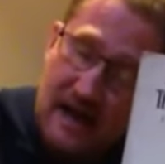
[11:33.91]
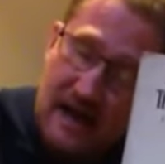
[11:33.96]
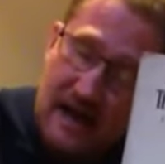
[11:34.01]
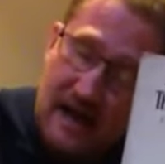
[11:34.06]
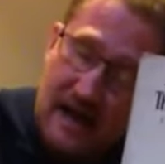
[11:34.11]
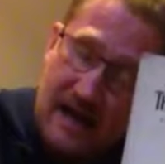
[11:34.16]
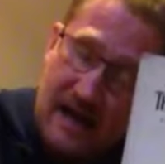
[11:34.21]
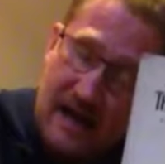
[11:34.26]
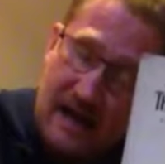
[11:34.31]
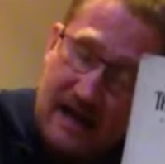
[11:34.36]

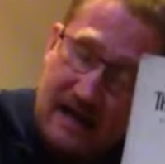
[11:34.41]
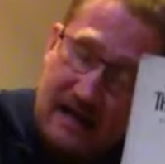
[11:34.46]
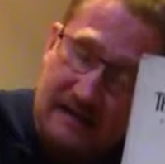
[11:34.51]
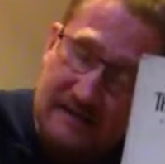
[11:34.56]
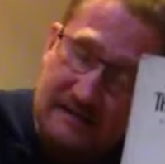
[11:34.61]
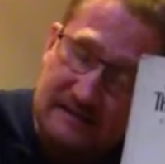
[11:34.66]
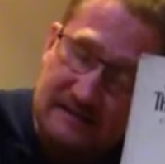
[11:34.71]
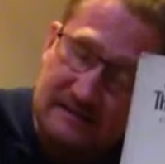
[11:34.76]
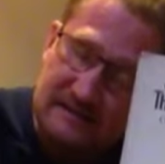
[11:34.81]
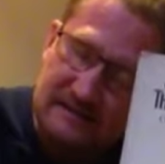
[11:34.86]

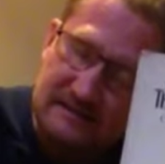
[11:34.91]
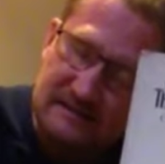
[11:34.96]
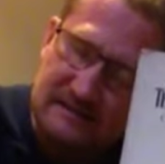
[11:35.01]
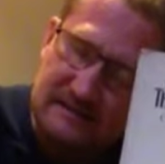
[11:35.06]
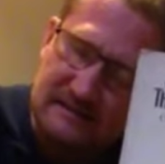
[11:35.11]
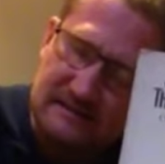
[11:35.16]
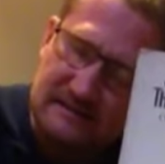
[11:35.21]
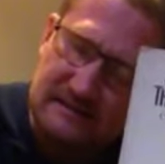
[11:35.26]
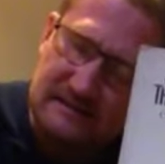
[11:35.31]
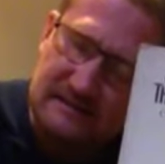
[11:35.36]
and
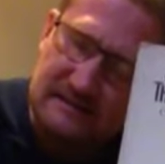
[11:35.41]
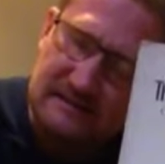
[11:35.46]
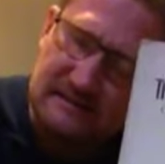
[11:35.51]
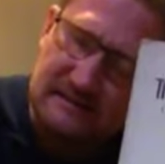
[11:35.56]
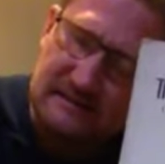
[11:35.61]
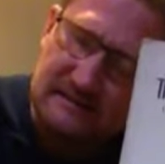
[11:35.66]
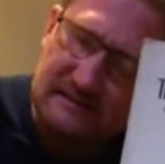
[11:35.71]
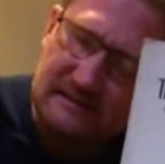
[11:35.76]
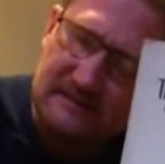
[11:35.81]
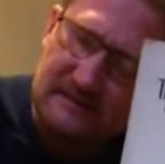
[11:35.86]
in
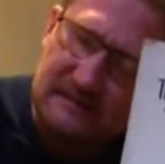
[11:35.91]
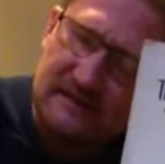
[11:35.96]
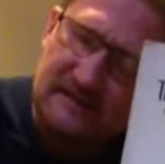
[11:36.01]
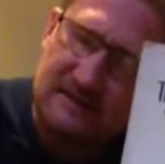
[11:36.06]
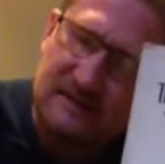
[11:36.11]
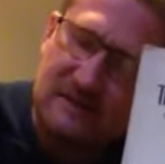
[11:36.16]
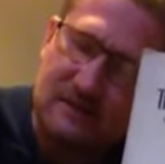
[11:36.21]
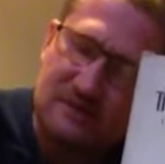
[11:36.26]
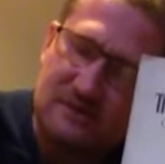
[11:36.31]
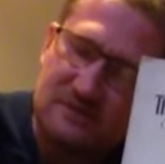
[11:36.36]
County
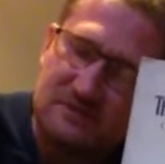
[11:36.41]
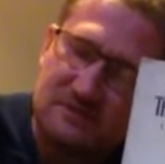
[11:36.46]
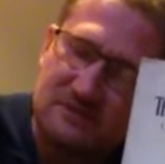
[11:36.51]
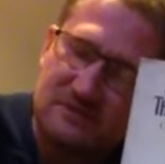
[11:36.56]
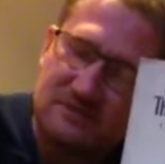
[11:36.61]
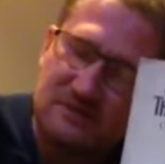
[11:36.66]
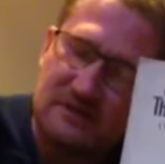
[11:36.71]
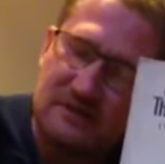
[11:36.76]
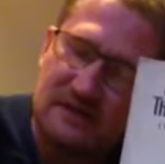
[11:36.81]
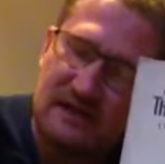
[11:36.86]

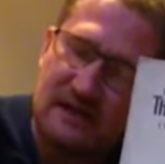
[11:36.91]
Hospital